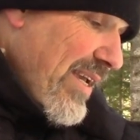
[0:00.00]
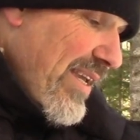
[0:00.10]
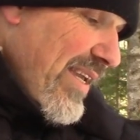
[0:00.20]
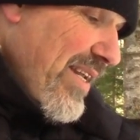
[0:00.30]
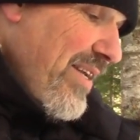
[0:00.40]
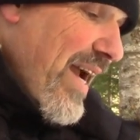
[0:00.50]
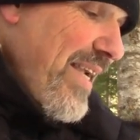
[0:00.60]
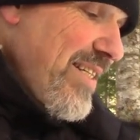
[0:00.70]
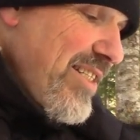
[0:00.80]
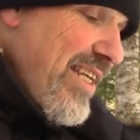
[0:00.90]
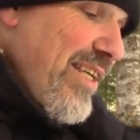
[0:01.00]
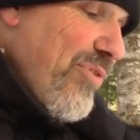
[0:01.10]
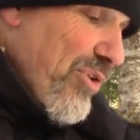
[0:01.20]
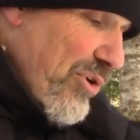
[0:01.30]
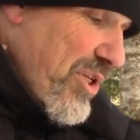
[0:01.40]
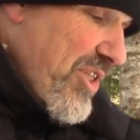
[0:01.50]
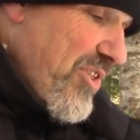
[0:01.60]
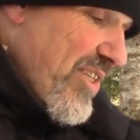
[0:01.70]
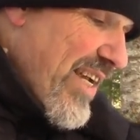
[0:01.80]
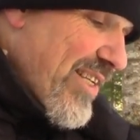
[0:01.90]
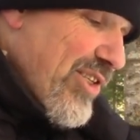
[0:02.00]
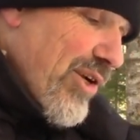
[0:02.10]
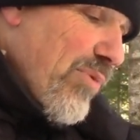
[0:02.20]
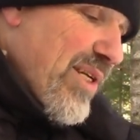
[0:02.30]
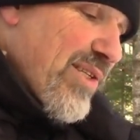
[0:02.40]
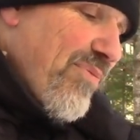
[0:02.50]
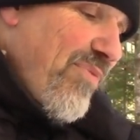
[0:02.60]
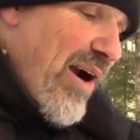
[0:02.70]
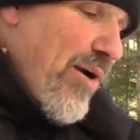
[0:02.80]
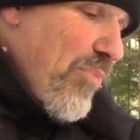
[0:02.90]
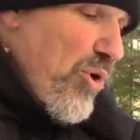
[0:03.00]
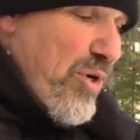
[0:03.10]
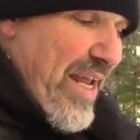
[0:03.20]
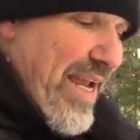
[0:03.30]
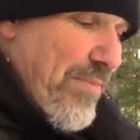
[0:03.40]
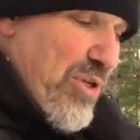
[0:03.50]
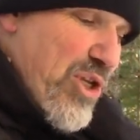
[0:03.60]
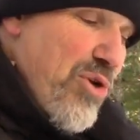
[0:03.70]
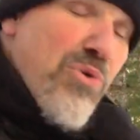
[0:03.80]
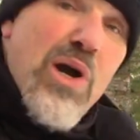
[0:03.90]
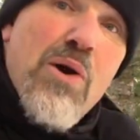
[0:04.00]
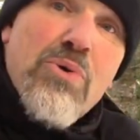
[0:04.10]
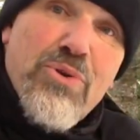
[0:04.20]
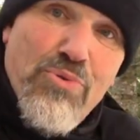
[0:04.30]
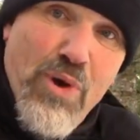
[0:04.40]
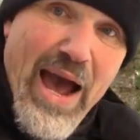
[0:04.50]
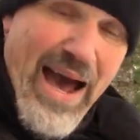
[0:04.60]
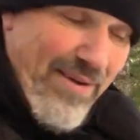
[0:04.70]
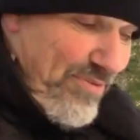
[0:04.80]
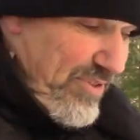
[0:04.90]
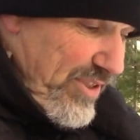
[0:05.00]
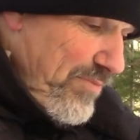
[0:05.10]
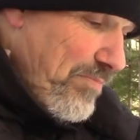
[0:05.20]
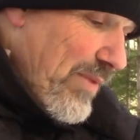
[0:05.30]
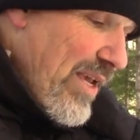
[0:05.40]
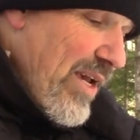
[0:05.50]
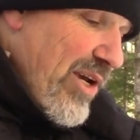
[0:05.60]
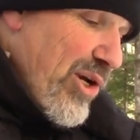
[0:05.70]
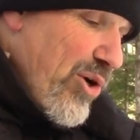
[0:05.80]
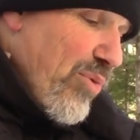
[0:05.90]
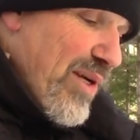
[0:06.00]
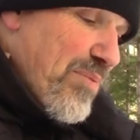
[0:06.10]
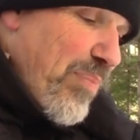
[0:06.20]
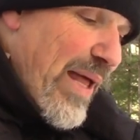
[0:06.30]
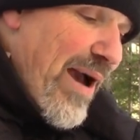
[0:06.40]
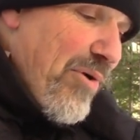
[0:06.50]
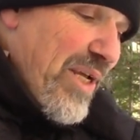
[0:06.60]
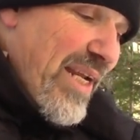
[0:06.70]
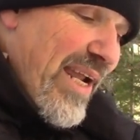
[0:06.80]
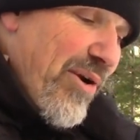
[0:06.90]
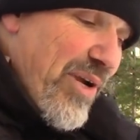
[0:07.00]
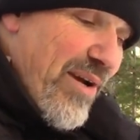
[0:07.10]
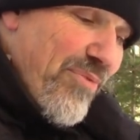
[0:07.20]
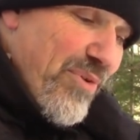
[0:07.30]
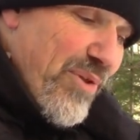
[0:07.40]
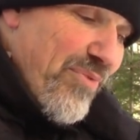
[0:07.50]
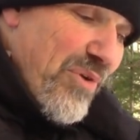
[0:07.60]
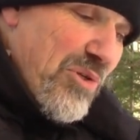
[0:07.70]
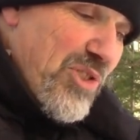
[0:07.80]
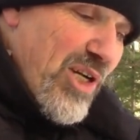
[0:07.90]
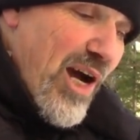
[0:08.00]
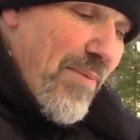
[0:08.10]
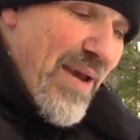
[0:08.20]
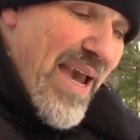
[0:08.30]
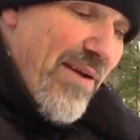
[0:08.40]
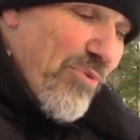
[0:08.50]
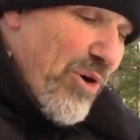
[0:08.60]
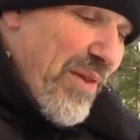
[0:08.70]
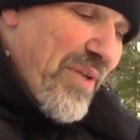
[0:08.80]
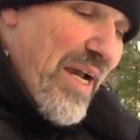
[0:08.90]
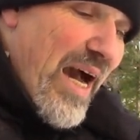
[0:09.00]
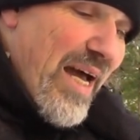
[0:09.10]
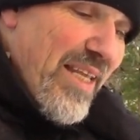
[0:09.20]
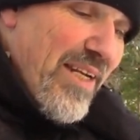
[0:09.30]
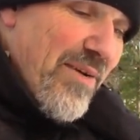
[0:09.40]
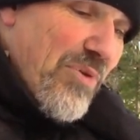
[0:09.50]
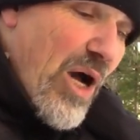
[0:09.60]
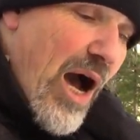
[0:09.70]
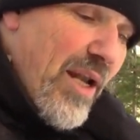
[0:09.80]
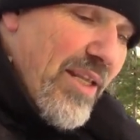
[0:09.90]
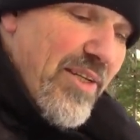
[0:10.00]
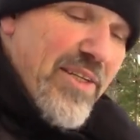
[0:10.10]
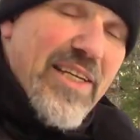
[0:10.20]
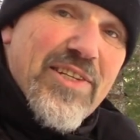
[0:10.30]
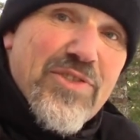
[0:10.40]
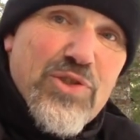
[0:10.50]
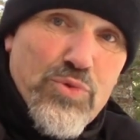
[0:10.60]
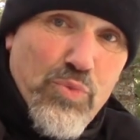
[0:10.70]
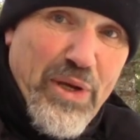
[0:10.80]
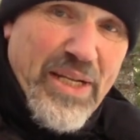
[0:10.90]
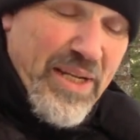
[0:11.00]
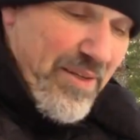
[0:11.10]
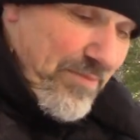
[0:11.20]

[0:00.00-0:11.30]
In 1936, there was a farmer named Hugo Kraft who was plowing an area for the first time ever on the island of Gotland in Sweden.